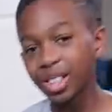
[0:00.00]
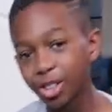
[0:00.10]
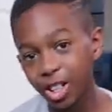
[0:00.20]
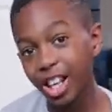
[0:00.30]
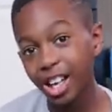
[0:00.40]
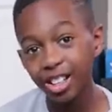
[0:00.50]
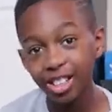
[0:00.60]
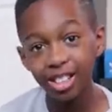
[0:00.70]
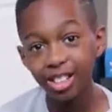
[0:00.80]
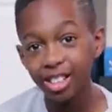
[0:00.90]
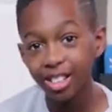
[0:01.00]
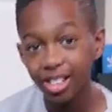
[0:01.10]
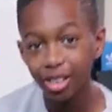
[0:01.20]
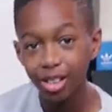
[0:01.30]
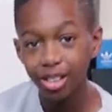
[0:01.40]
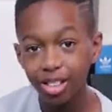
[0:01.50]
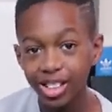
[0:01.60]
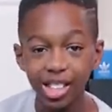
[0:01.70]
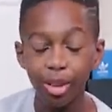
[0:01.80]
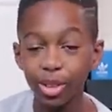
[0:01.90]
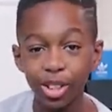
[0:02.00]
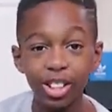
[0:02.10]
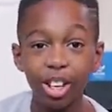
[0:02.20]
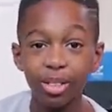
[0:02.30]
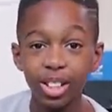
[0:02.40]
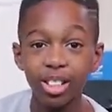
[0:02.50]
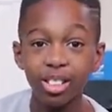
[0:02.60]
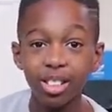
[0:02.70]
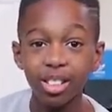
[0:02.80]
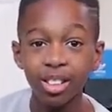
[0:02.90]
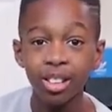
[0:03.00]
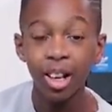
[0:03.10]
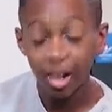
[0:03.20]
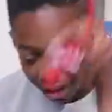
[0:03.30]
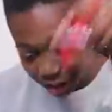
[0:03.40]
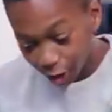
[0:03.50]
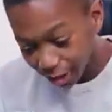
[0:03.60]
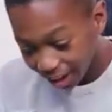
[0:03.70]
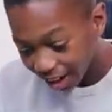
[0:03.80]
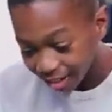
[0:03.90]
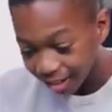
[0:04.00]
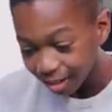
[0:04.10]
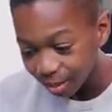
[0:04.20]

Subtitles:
you done that. You still haven't done it, haven't you? Alright, do it now.